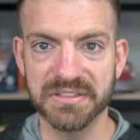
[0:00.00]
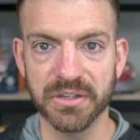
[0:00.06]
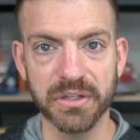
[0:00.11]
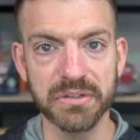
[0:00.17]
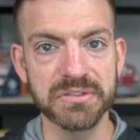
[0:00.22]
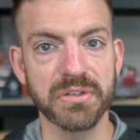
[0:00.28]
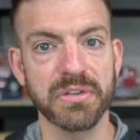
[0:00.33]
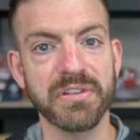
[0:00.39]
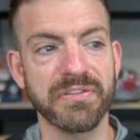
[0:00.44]
So
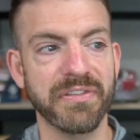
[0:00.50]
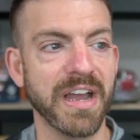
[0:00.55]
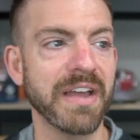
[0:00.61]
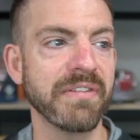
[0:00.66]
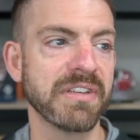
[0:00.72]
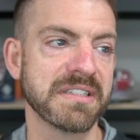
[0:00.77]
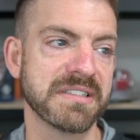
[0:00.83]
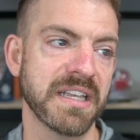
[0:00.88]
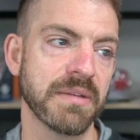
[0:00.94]
those are the
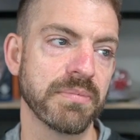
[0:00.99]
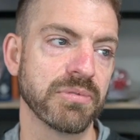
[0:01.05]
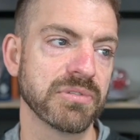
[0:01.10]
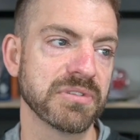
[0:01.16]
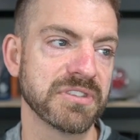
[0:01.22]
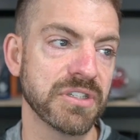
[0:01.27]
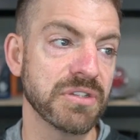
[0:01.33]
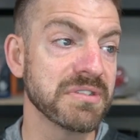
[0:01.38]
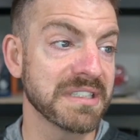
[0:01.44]
5
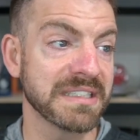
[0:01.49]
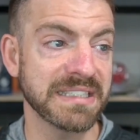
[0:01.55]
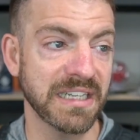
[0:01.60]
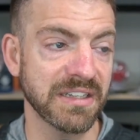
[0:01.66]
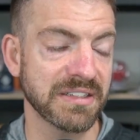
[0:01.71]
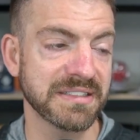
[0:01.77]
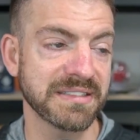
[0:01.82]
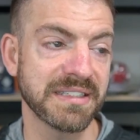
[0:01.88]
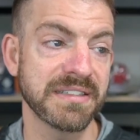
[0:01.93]
examples. Use
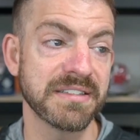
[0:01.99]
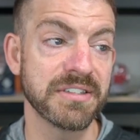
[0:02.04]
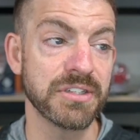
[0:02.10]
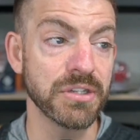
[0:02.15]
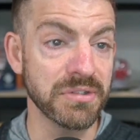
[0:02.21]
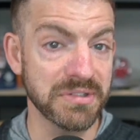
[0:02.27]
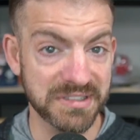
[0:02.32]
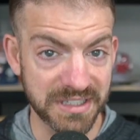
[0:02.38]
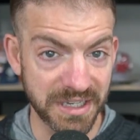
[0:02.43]
IntelliSense,
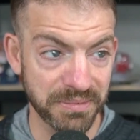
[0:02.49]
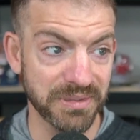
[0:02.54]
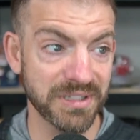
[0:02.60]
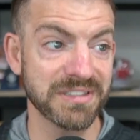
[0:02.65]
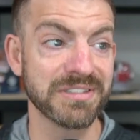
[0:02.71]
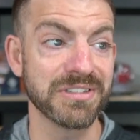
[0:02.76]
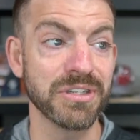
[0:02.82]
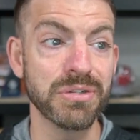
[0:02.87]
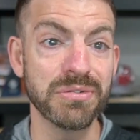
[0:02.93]
use
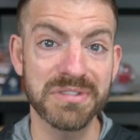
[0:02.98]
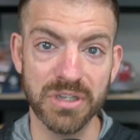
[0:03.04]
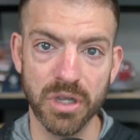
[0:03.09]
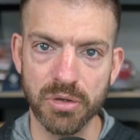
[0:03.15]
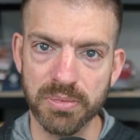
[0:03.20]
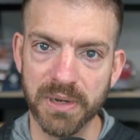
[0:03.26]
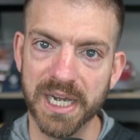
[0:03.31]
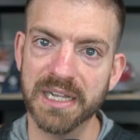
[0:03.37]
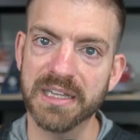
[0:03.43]
snippets, use
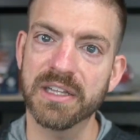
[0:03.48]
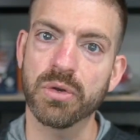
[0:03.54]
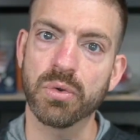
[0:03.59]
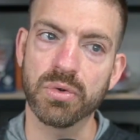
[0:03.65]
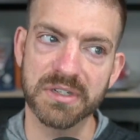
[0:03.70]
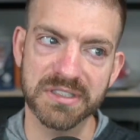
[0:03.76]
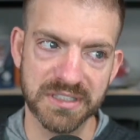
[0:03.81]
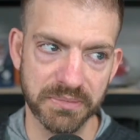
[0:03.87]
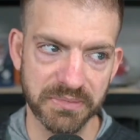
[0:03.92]
Copilot
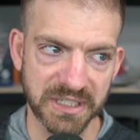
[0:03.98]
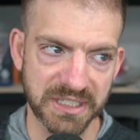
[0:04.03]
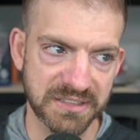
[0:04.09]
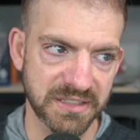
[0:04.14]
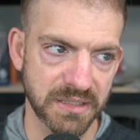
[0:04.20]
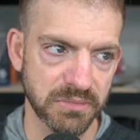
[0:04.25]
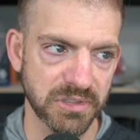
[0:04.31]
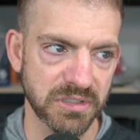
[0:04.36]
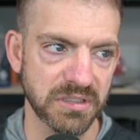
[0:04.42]
or something
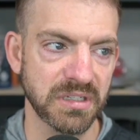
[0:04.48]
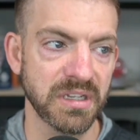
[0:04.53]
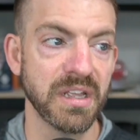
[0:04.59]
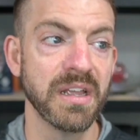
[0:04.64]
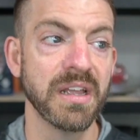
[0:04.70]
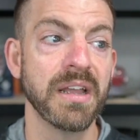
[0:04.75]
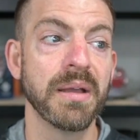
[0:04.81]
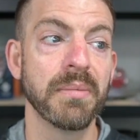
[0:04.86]
similar,